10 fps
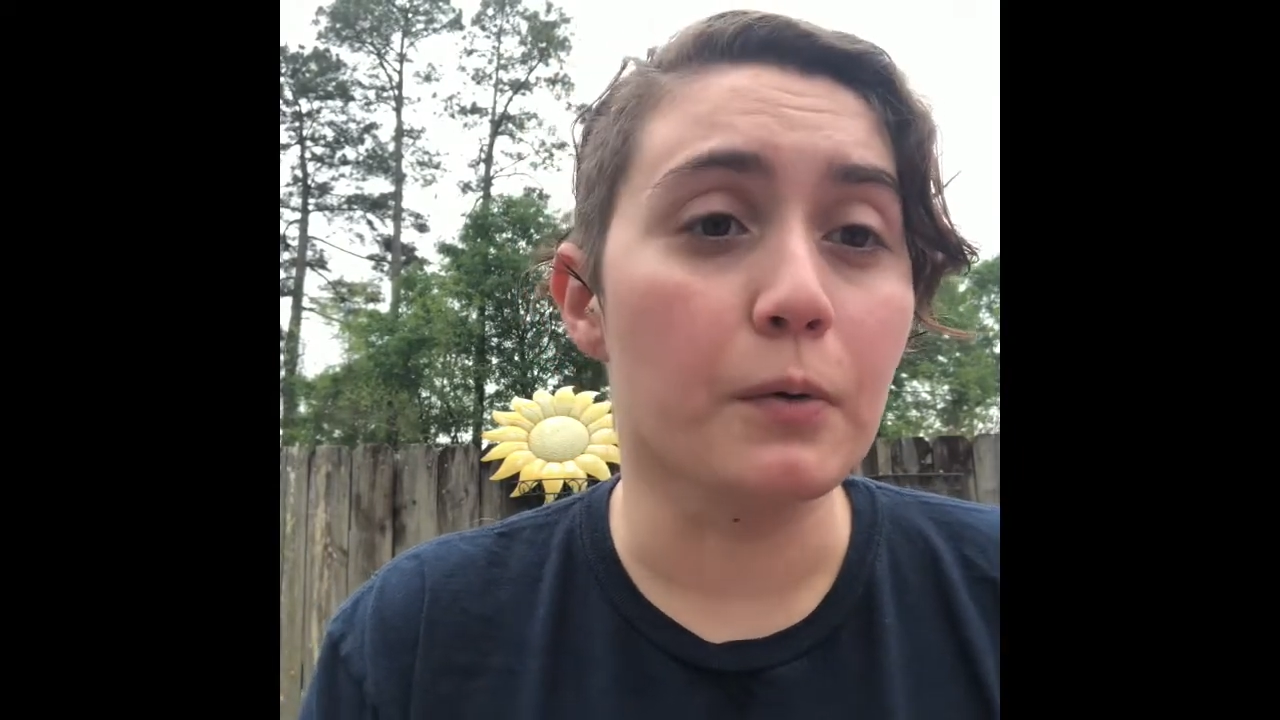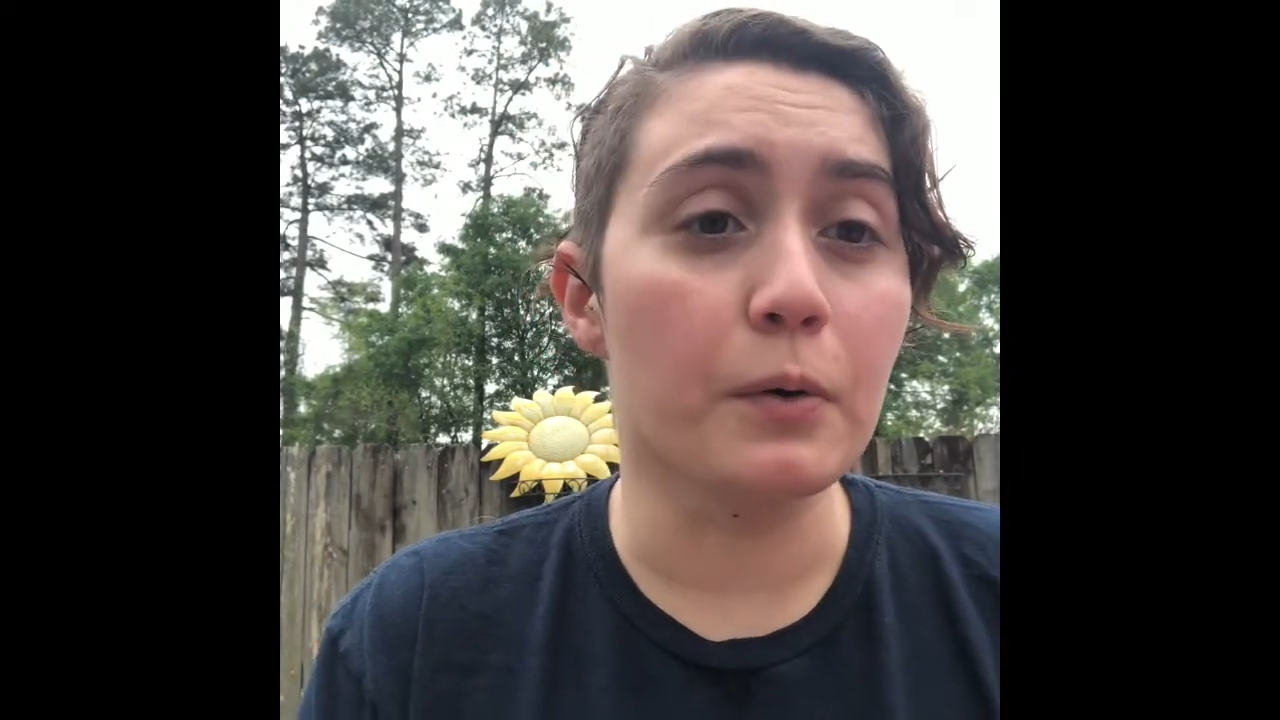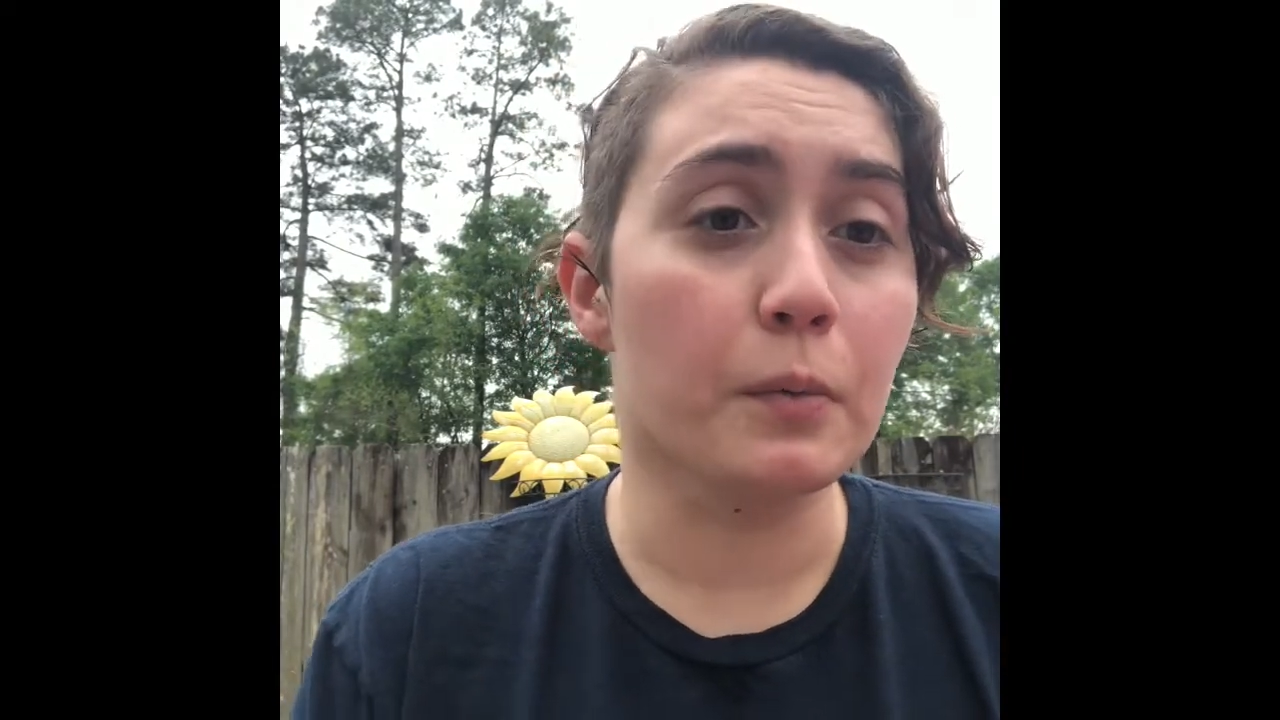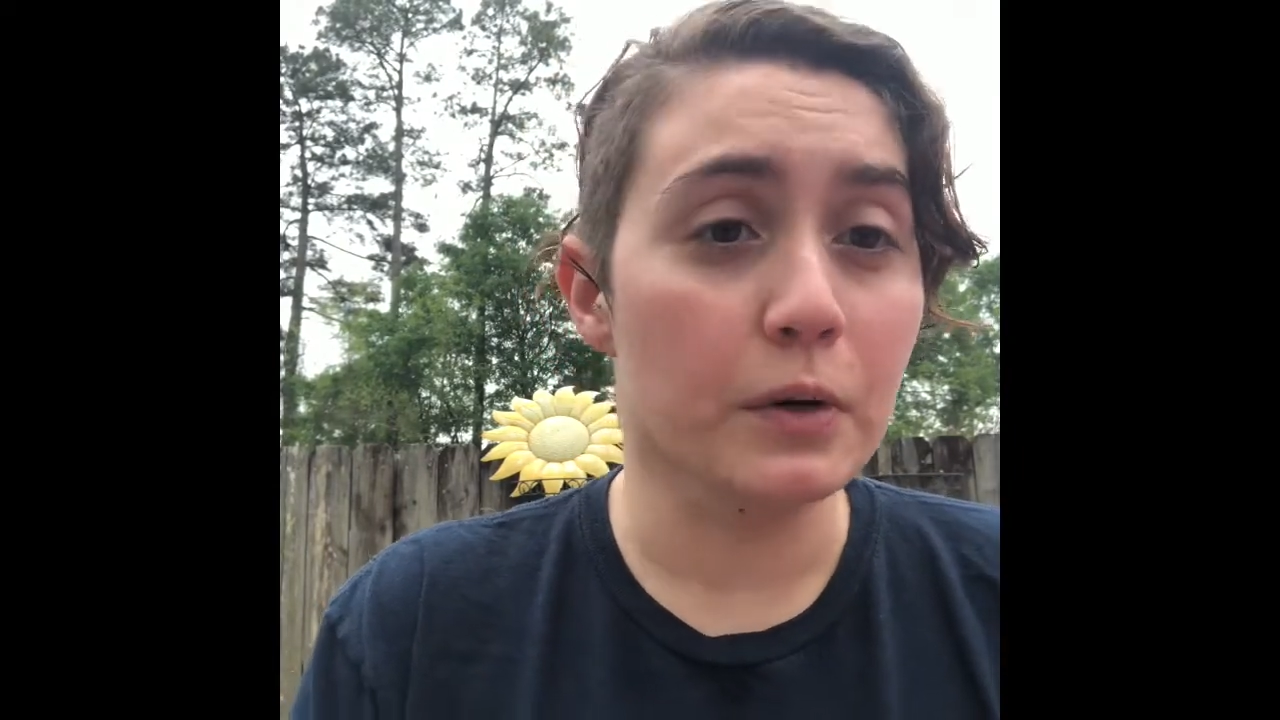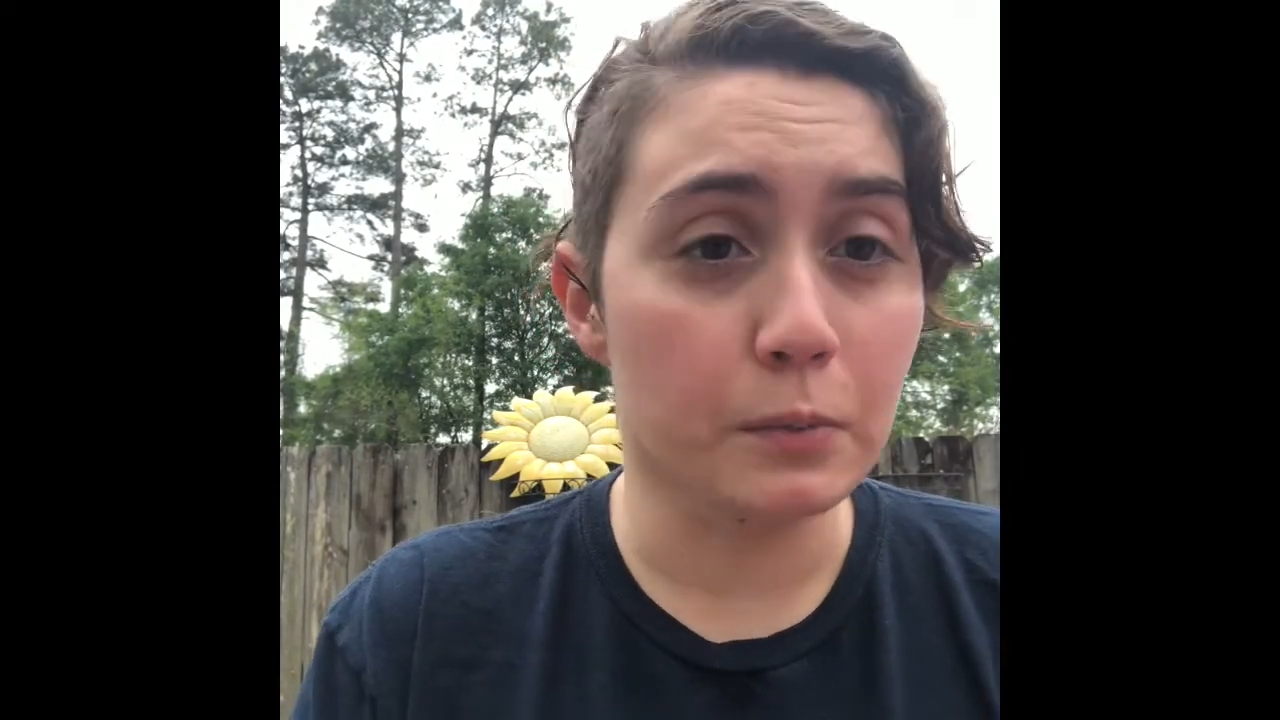
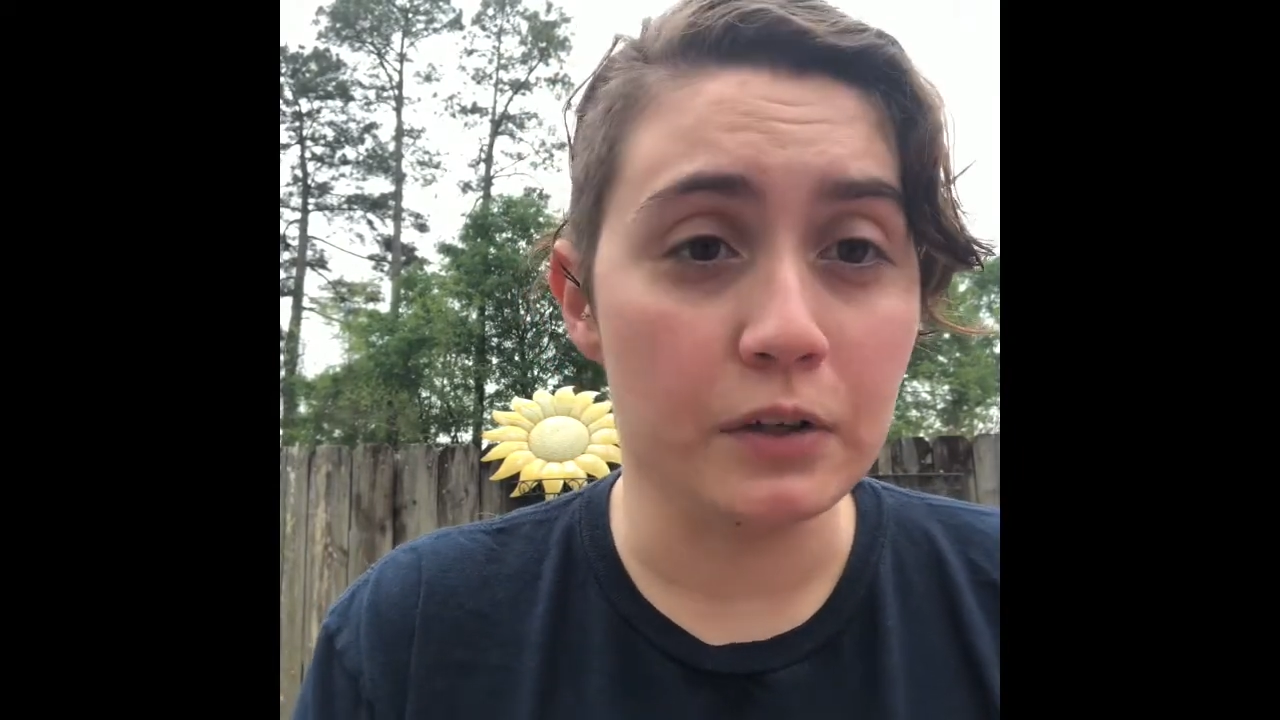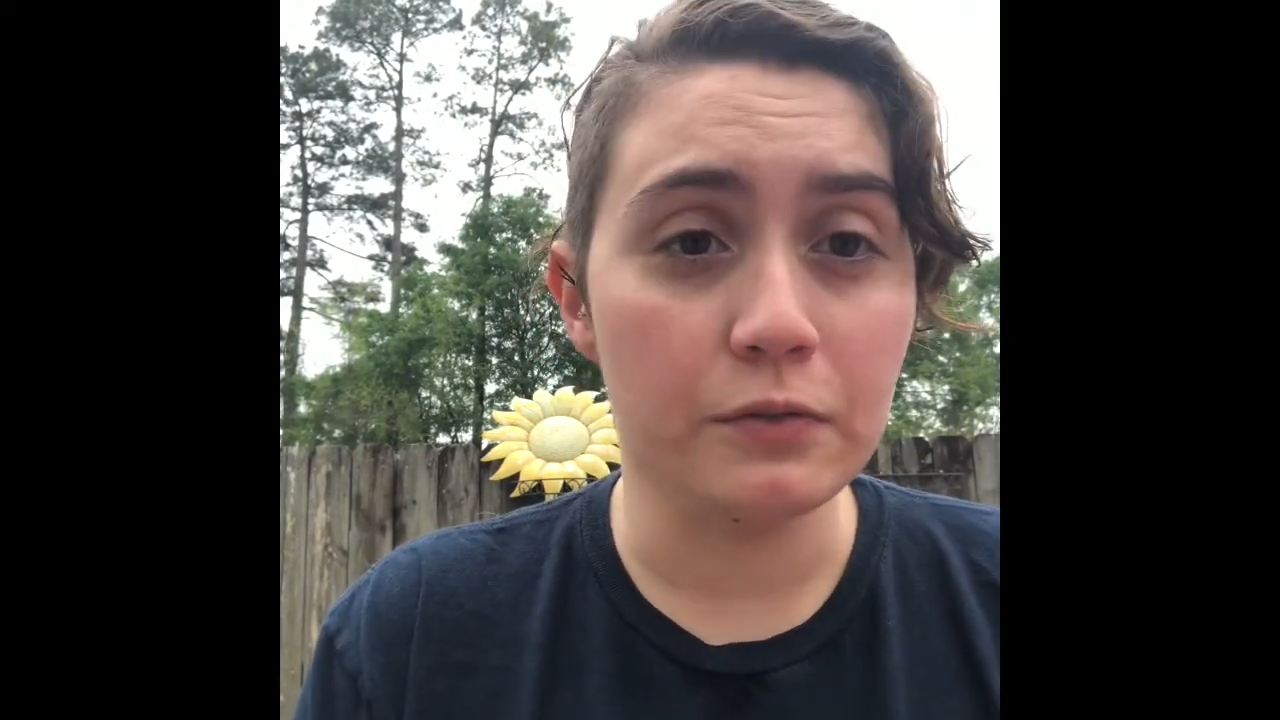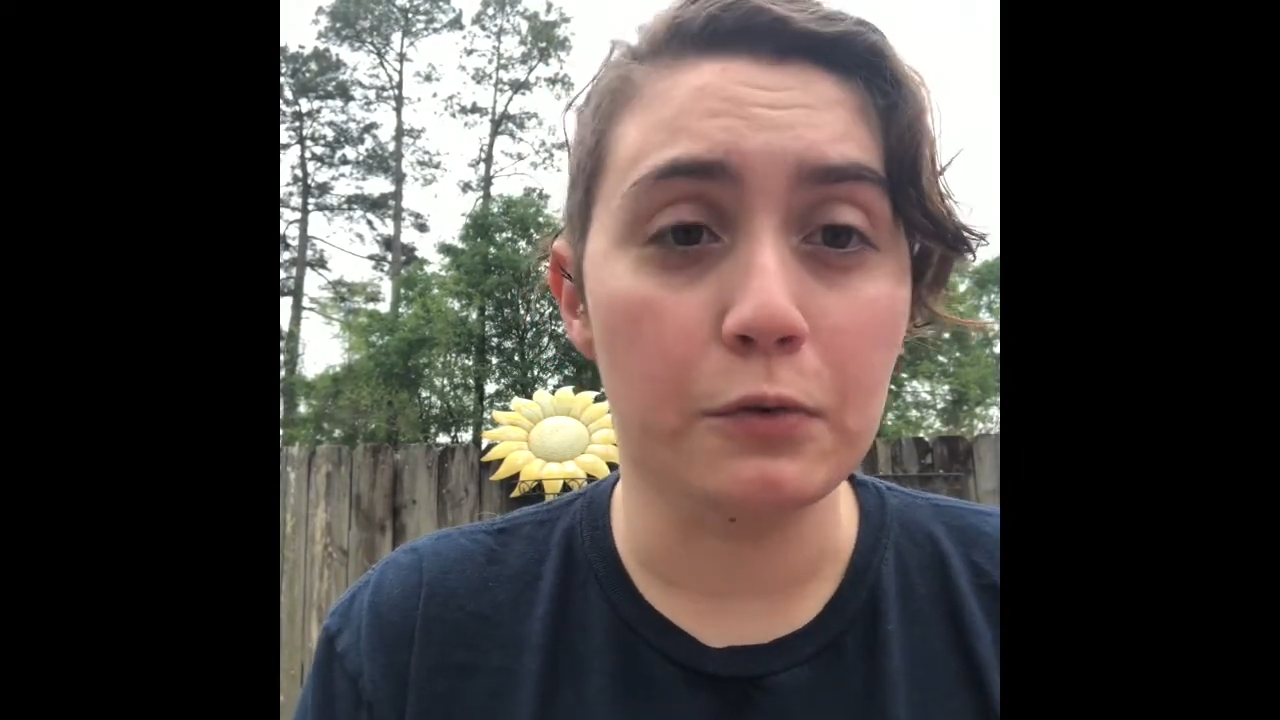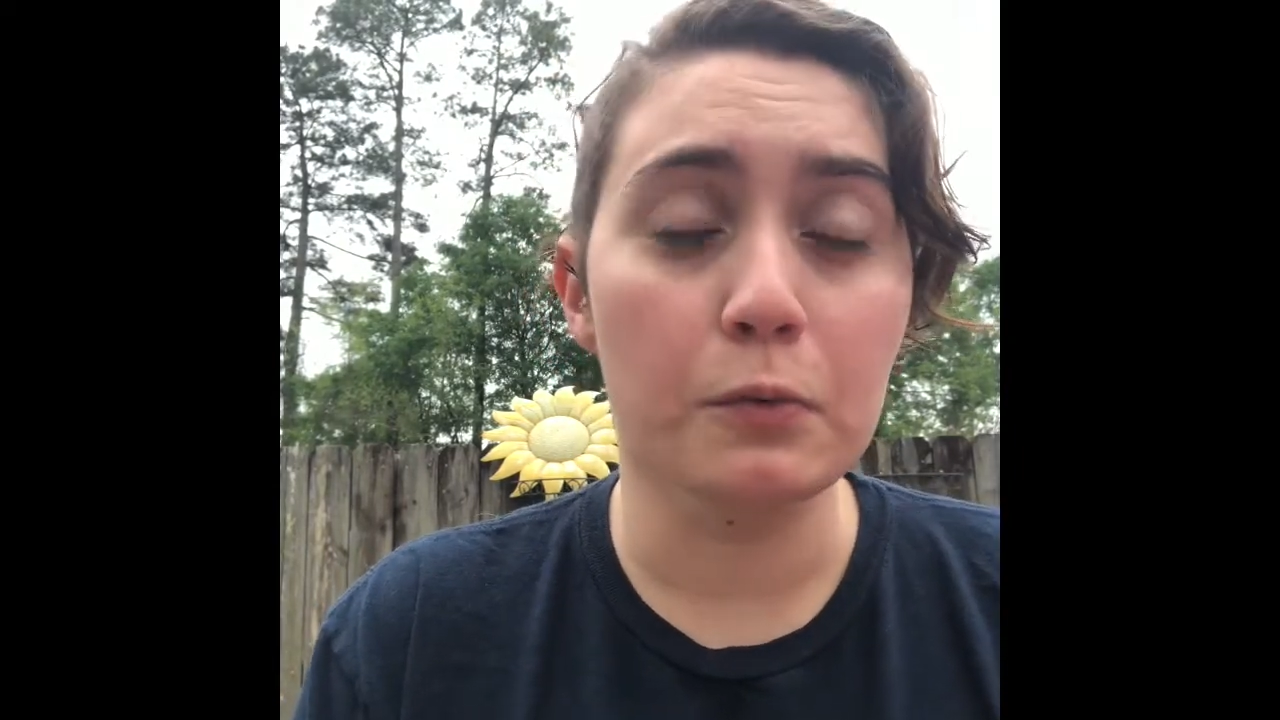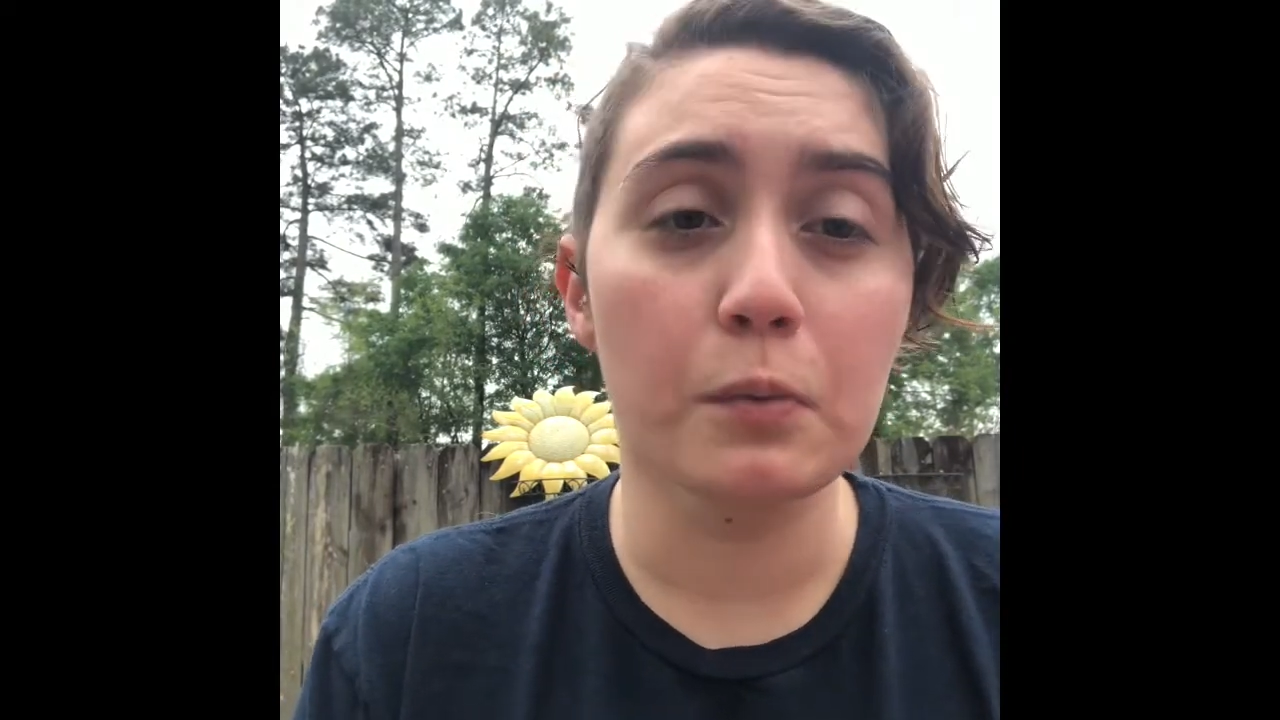or What a Wonderful